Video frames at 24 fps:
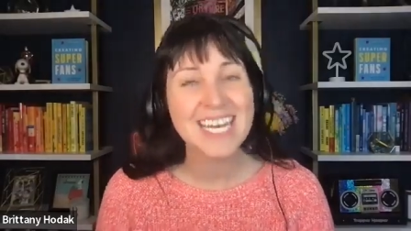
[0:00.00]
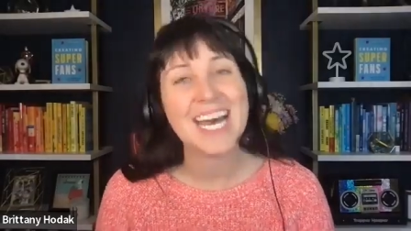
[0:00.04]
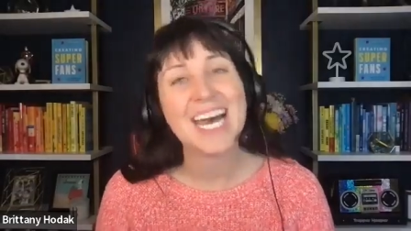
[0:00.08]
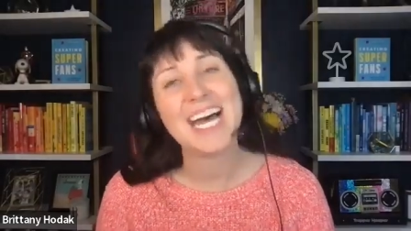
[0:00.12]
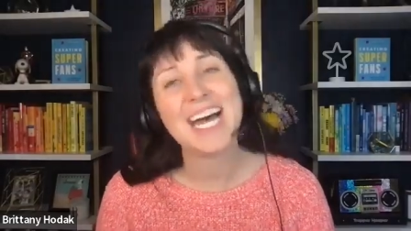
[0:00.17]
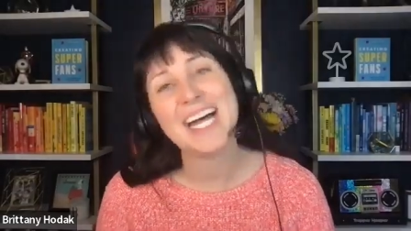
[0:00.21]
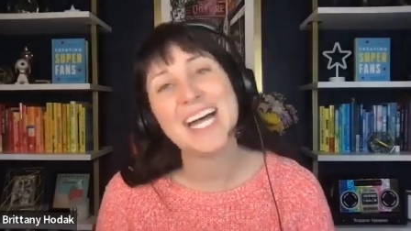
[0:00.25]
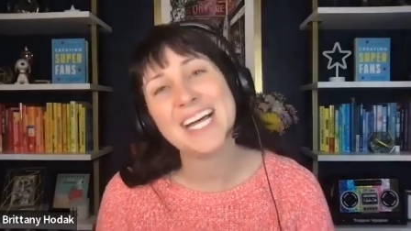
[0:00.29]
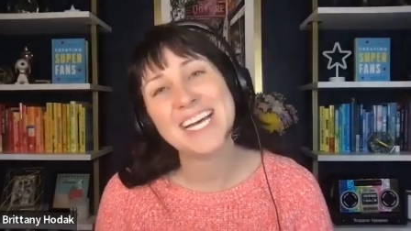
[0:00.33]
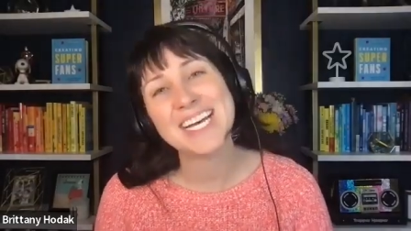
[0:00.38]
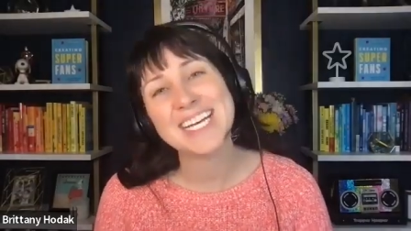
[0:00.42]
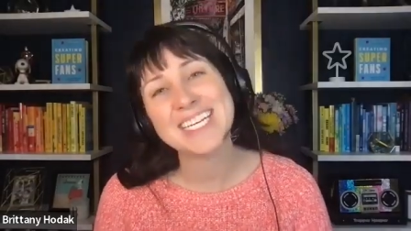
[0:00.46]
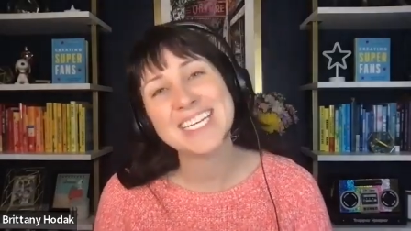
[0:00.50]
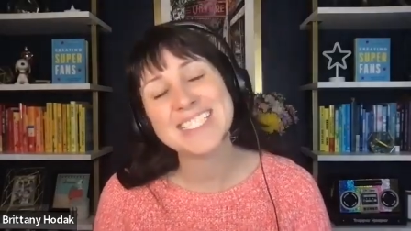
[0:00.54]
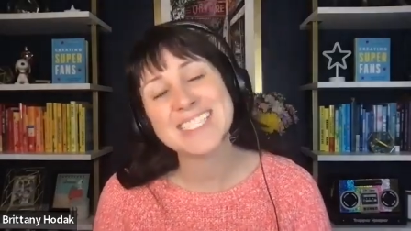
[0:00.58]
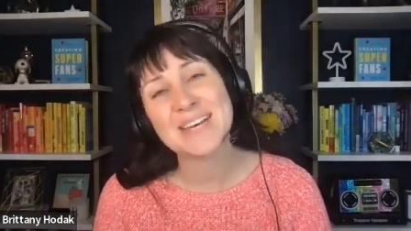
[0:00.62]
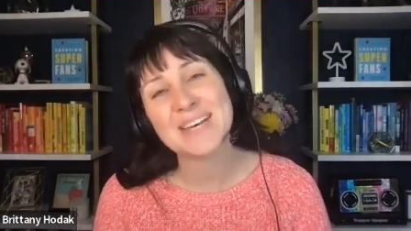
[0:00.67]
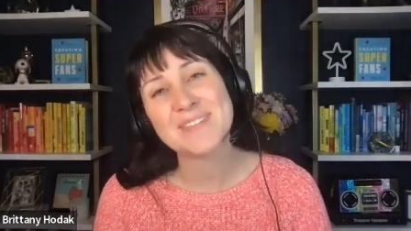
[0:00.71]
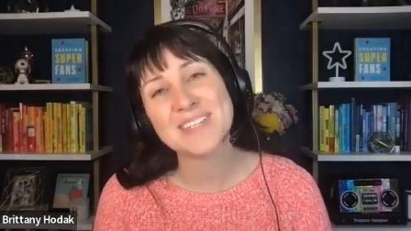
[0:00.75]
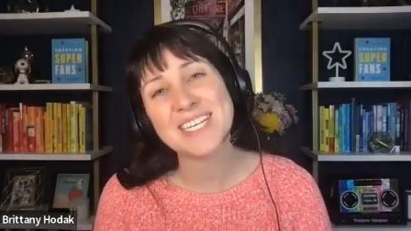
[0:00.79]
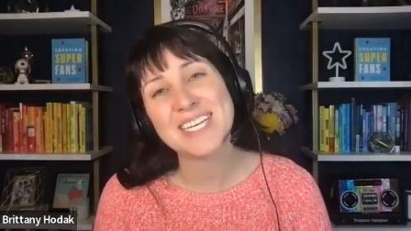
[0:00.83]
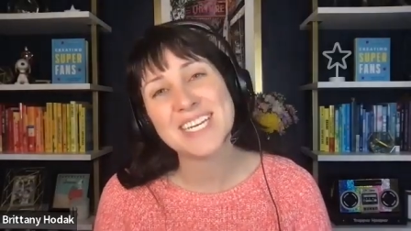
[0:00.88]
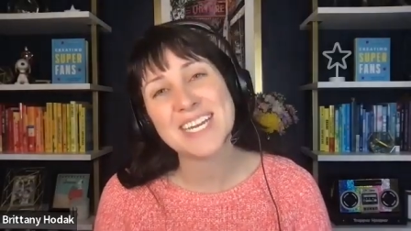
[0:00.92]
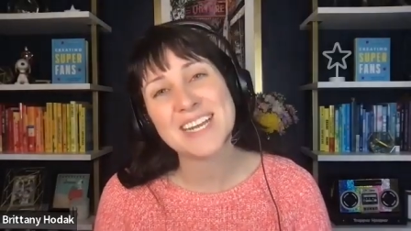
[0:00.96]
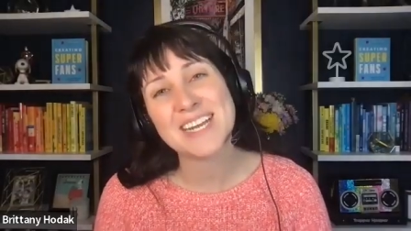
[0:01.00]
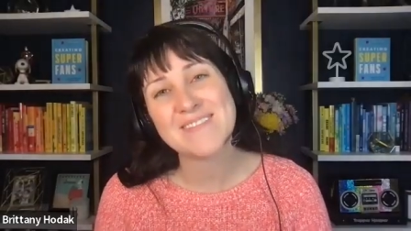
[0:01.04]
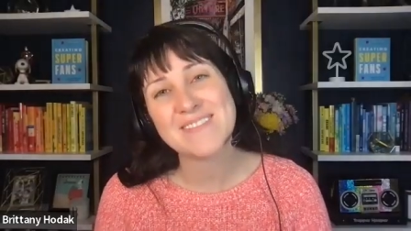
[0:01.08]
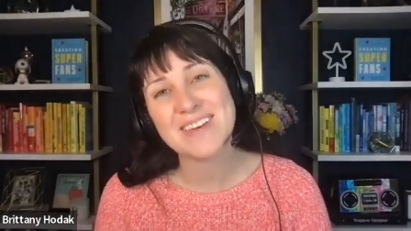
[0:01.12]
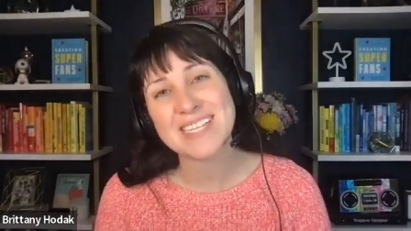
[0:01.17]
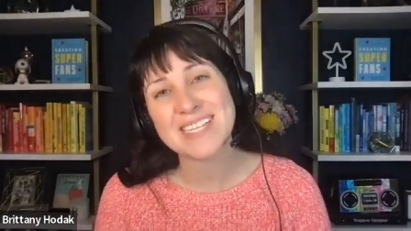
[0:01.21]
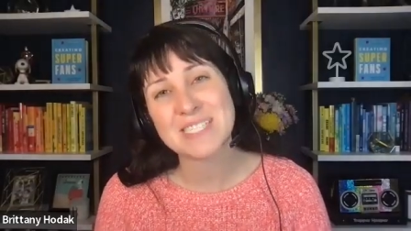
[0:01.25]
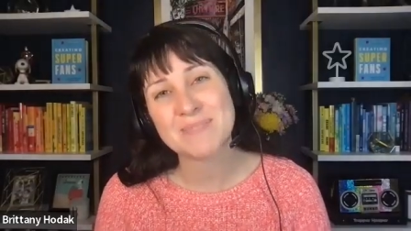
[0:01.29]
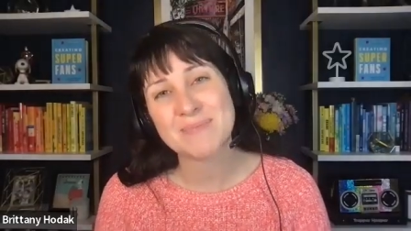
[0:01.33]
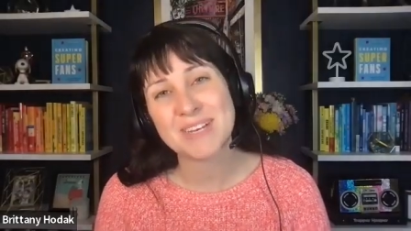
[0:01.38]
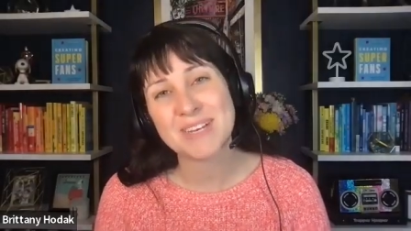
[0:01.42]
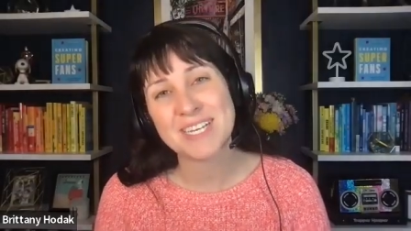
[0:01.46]
accepted
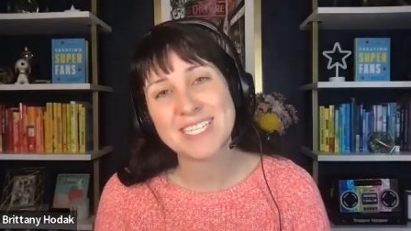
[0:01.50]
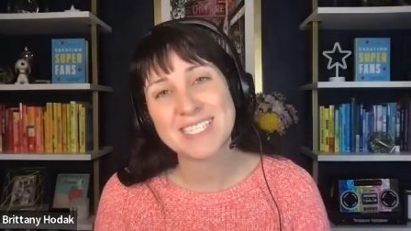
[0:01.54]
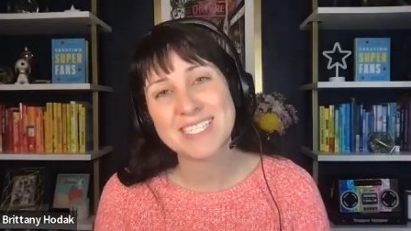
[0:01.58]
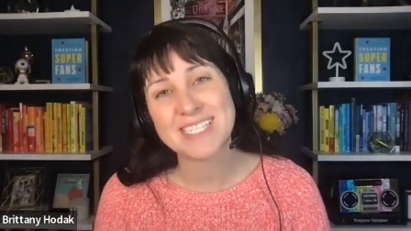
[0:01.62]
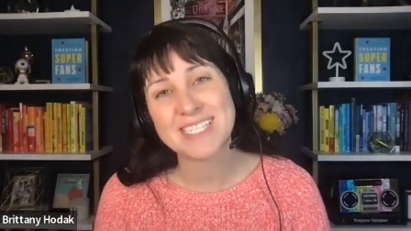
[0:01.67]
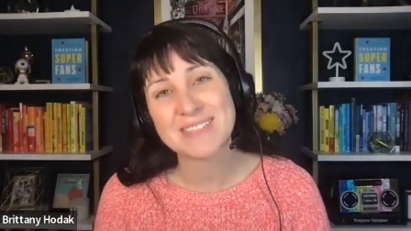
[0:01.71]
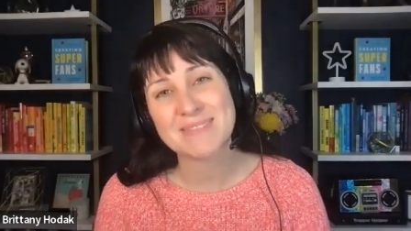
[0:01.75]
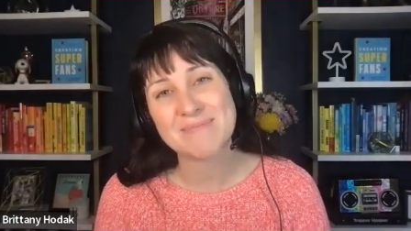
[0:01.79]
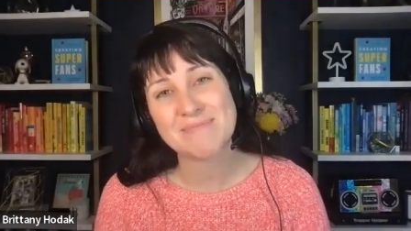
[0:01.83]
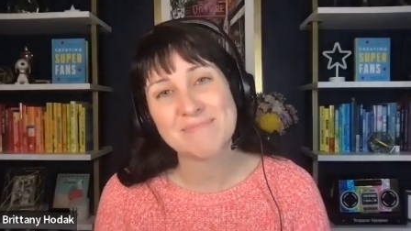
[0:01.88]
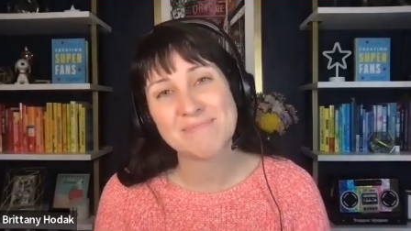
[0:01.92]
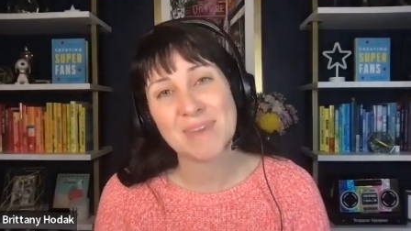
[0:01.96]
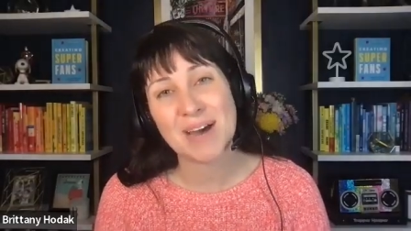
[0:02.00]
investments.